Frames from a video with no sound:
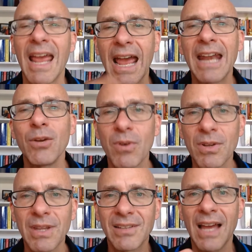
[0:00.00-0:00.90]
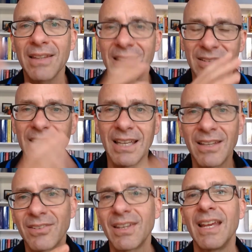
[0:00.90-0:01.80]
Anyone that's on this
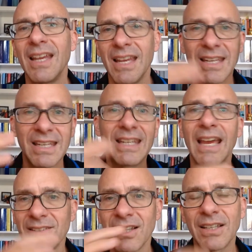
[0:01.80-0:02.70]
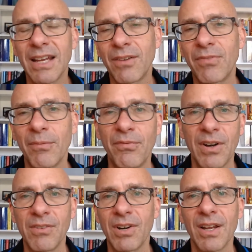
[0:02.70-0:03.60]
list gets a letter from
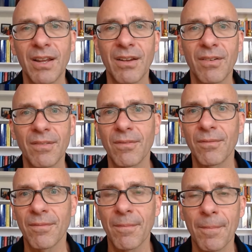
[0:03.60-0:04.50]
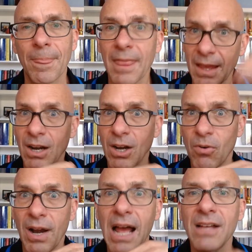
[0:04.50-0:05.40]
FINRA, a
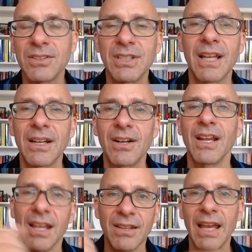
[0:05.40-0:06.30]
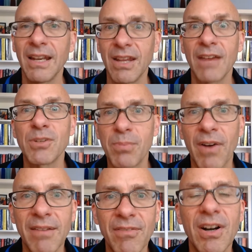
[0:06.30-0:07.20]
chronology letter, that they have to
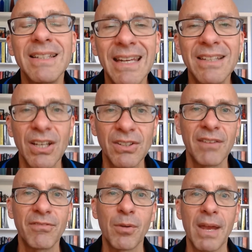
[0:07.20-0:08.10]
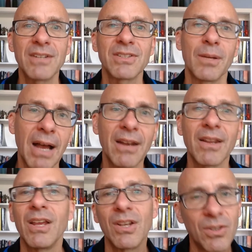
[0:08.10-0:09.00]
provide very detailed information about
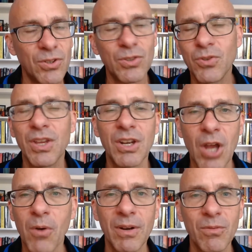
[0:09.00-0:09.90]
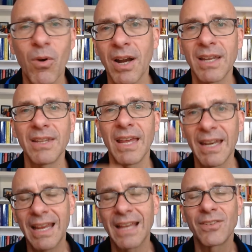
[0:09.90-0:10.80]
who they know and what, and then it
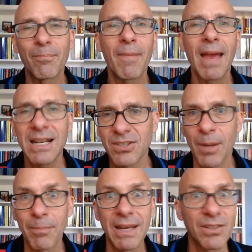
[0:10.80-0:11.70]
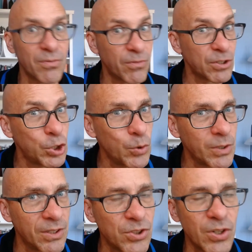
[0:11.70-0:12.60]
gets matched up against
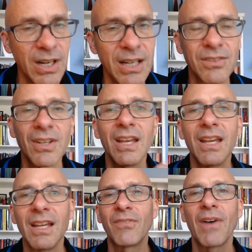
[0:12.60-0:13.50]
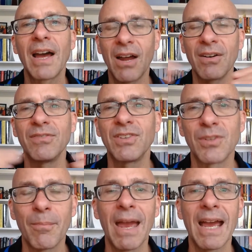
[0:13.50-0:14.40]
fortuitous trades to find out if there's a
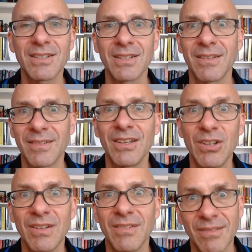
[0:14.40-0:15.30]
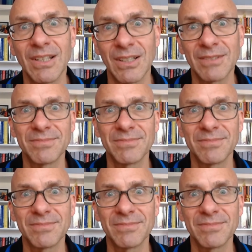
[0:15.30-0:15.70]
match, and the you know